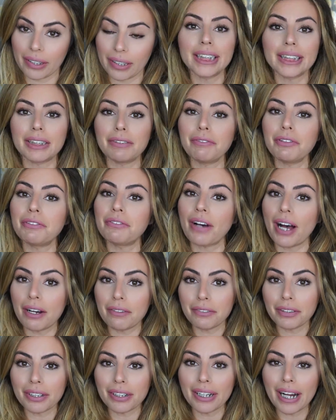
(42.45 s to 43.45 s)
Because if you've
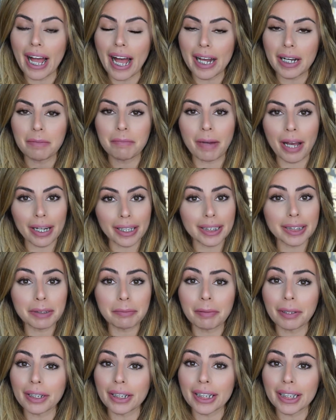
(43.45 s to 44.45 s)
ever had a bad
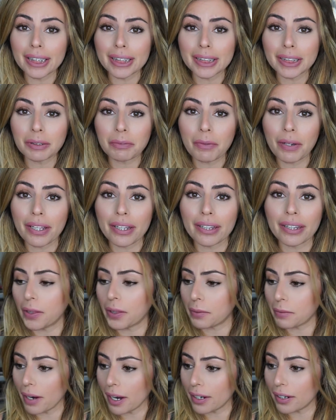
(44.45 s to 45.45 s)
experience with
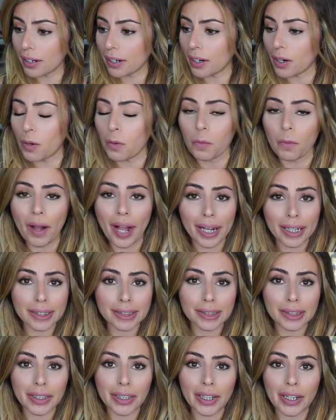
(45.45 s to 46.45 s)
a threader, a
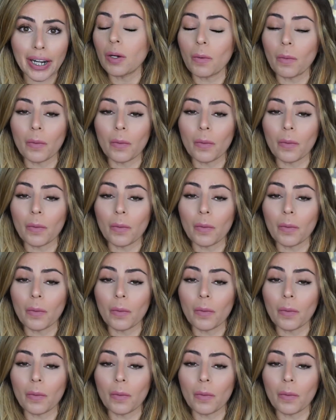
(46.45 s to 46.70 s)
waxer,